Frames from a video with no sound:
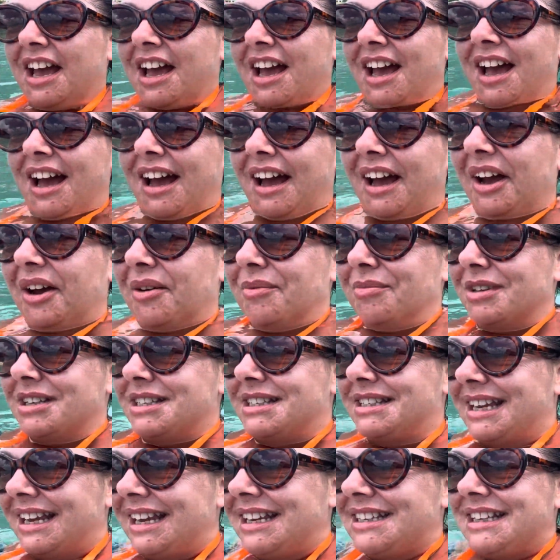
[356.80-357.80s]
The
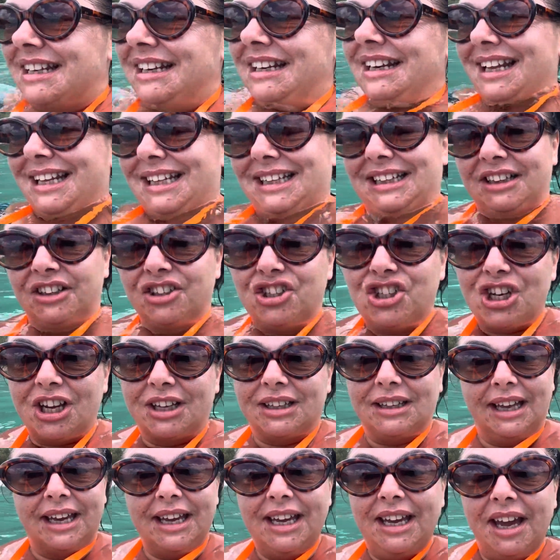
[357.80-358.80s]
sea is a little
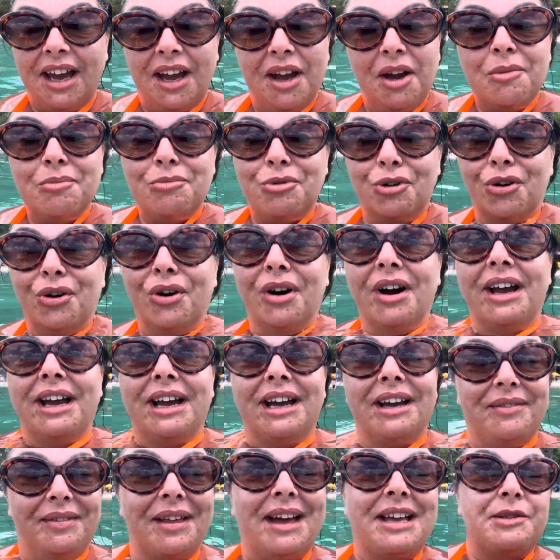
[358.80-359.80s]
chilly, but
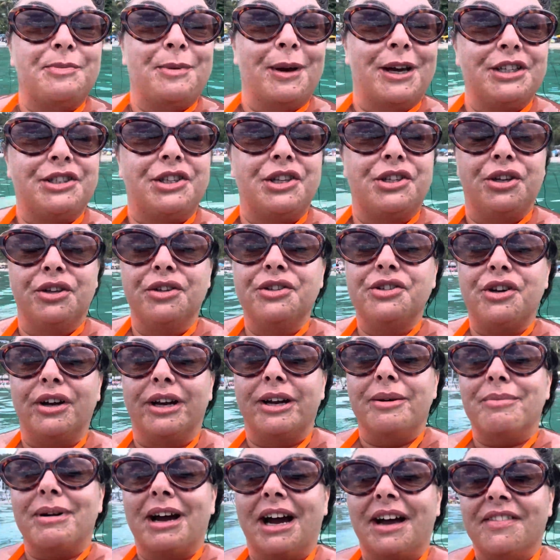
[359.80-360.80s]
that's because the sun's
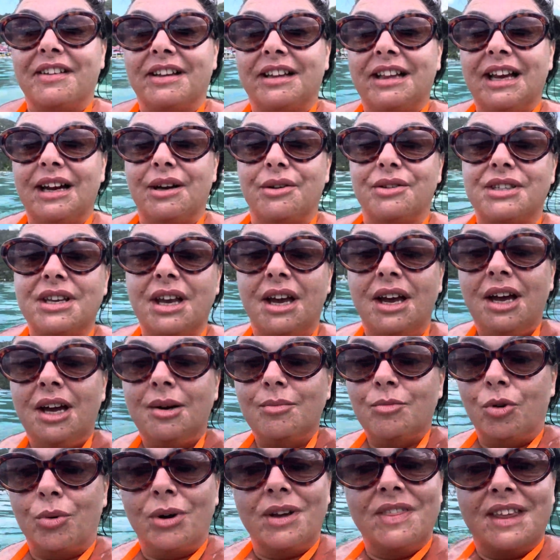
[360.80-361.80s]
gone in behind the clouds.
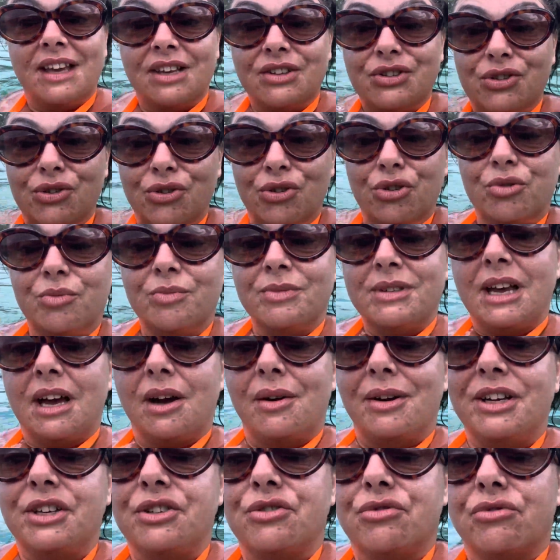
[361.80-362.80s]
But when that sun comes
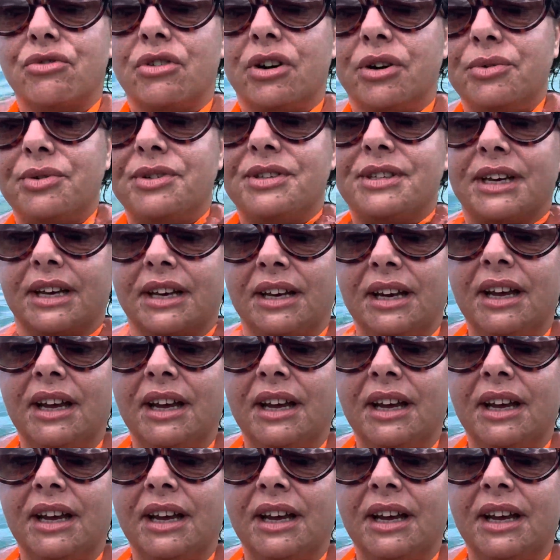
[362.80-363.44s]
out, it's roasting.